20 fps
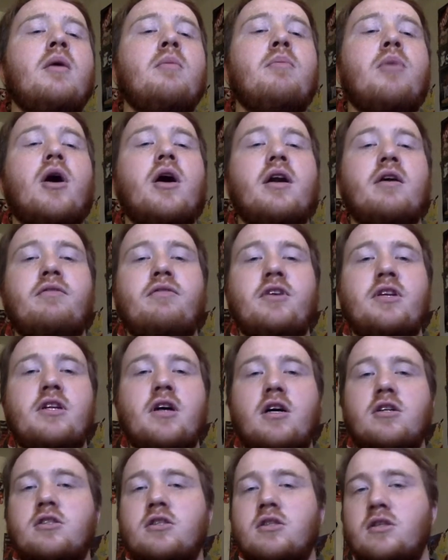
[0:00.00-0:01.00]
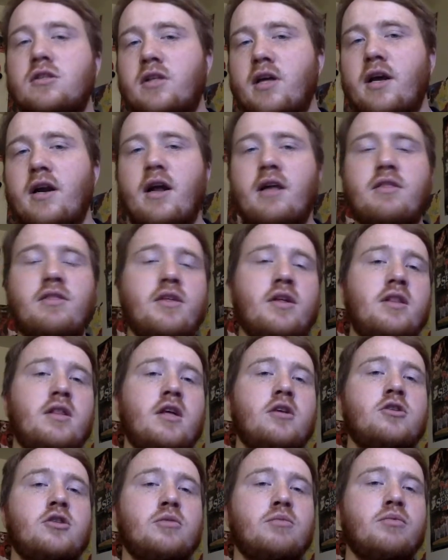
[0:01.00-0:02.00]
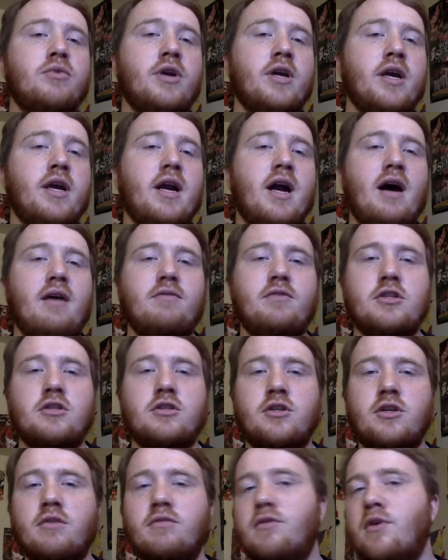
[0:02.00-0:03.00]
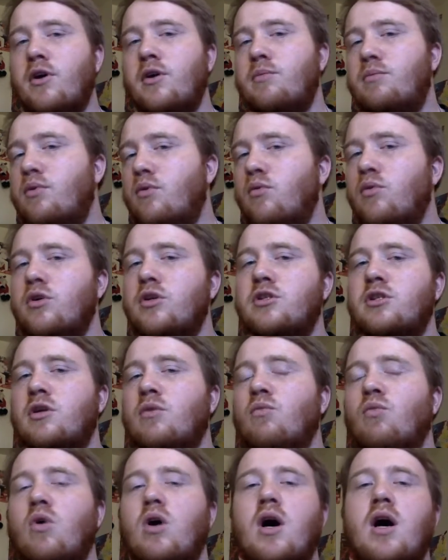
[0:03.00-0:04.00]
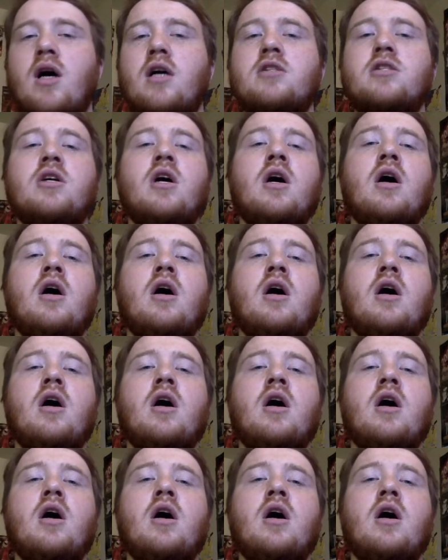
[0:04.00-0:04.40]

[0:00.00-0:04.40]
But if he doesn't, then I think they should bring in, obviously, a very poised and wise